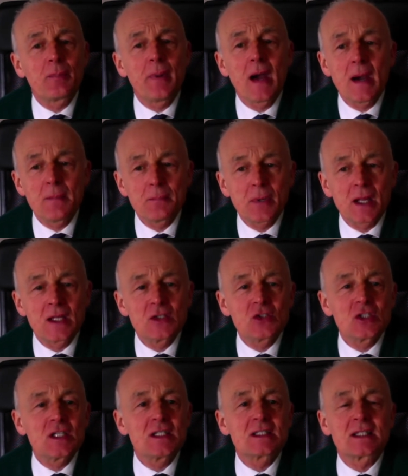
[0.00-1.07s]
palm
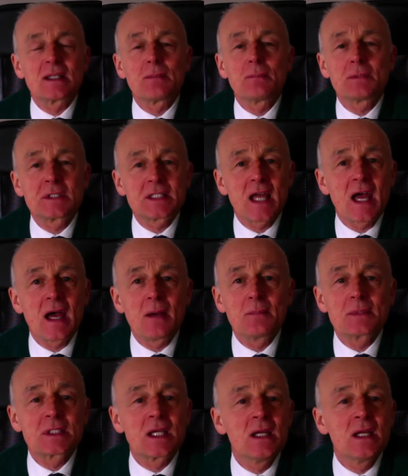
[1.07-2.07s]
branches and psalms